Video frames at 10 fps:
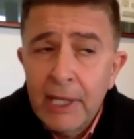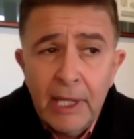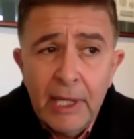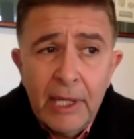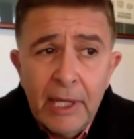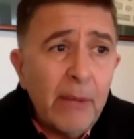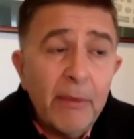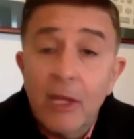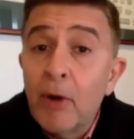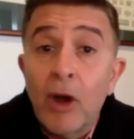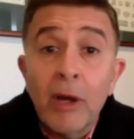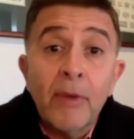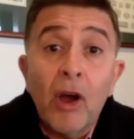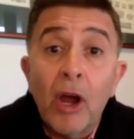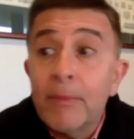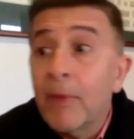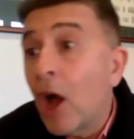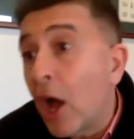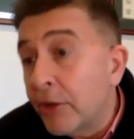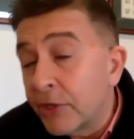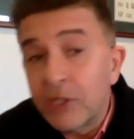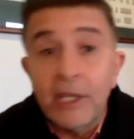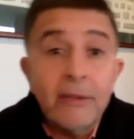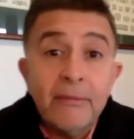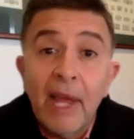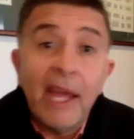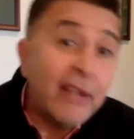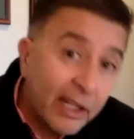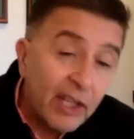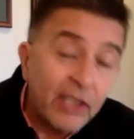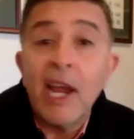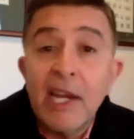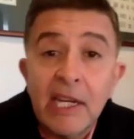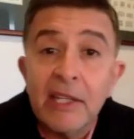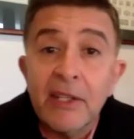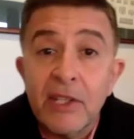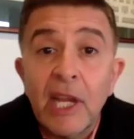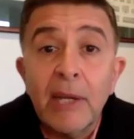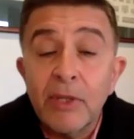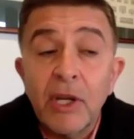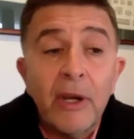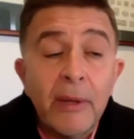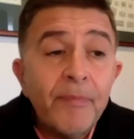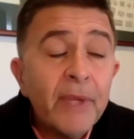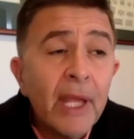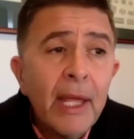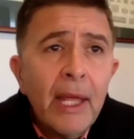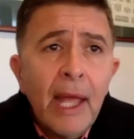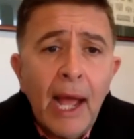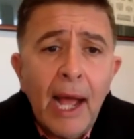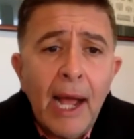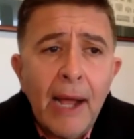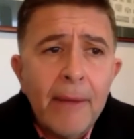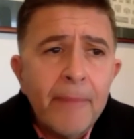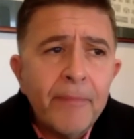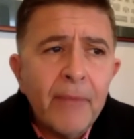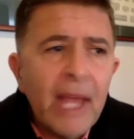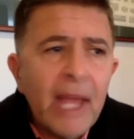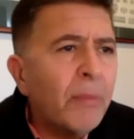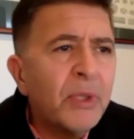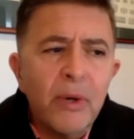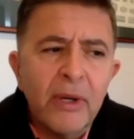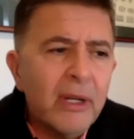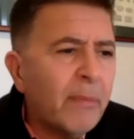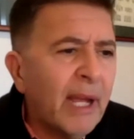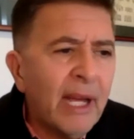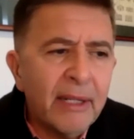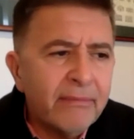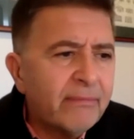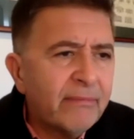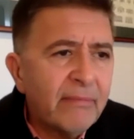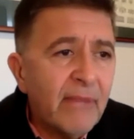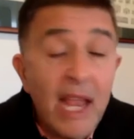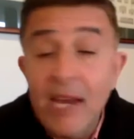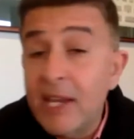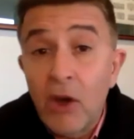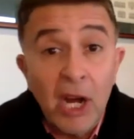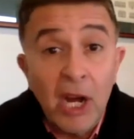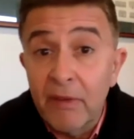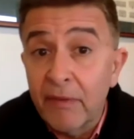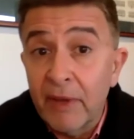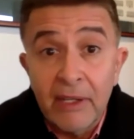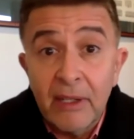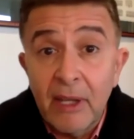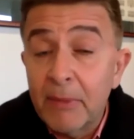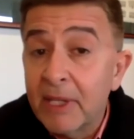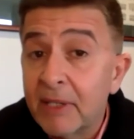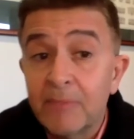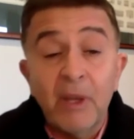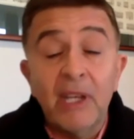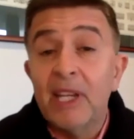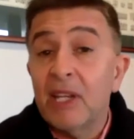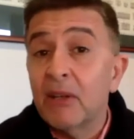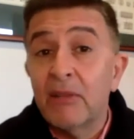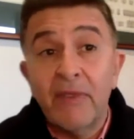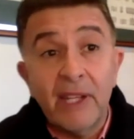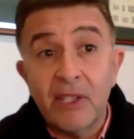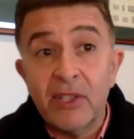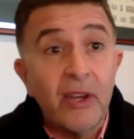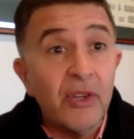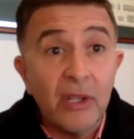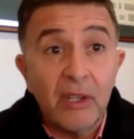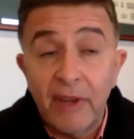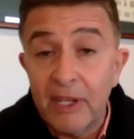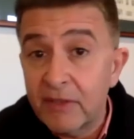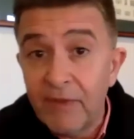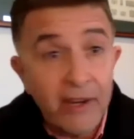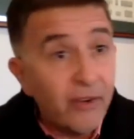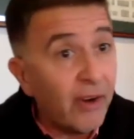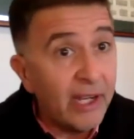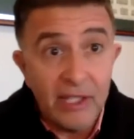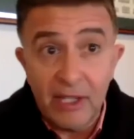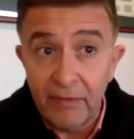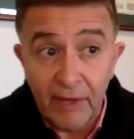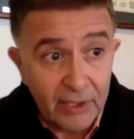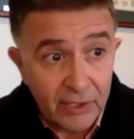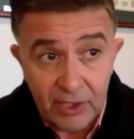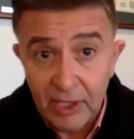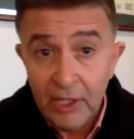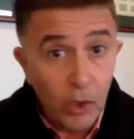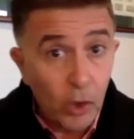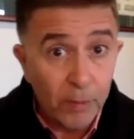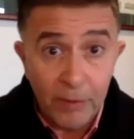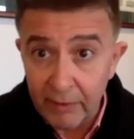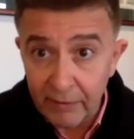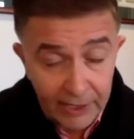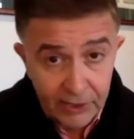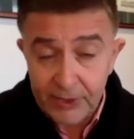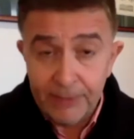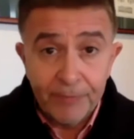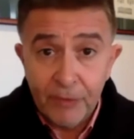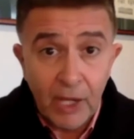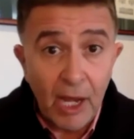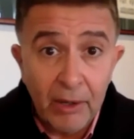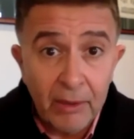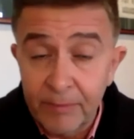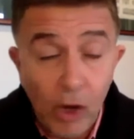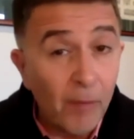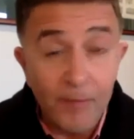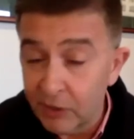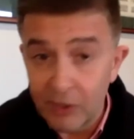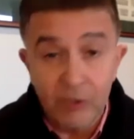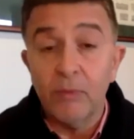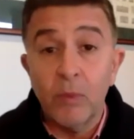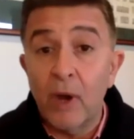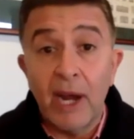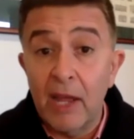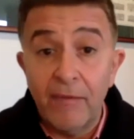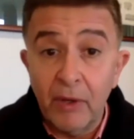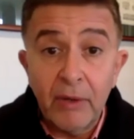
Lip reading: some of them I'm hosting and entertaining at the same time. And I'm talking about any kind of event. I mean, political events, social events, fundraising events, corporate events, conferences, what have you.